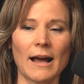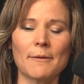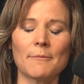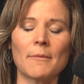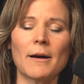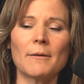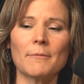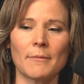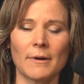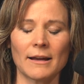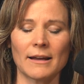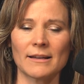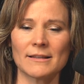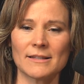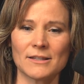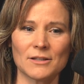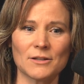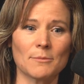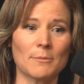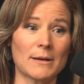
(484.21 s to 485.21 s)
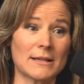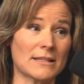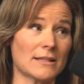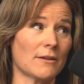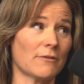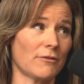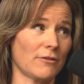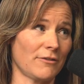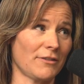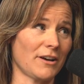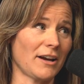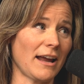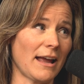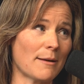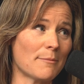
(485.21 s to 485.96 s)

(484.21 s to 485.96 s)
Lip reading: I consider myself a very